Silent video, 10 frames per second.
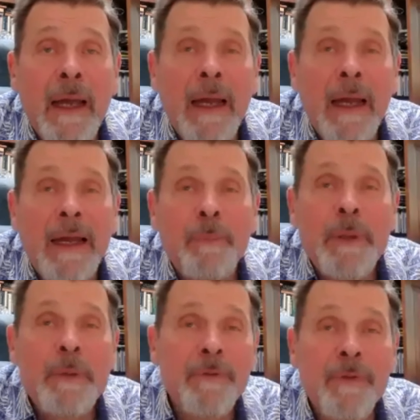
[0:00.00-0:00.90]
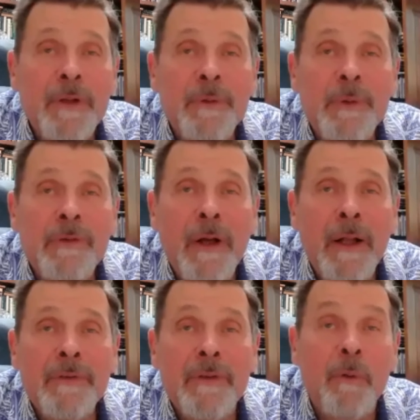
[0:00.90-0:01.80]
uh, that people feel the
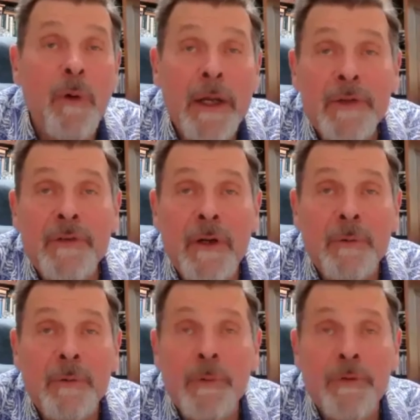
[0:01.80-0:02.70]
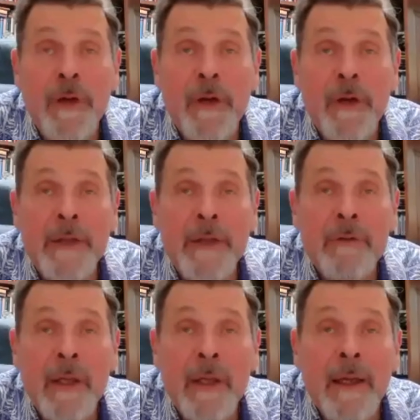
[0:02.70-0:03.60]
results, they'll want to share it with their friends.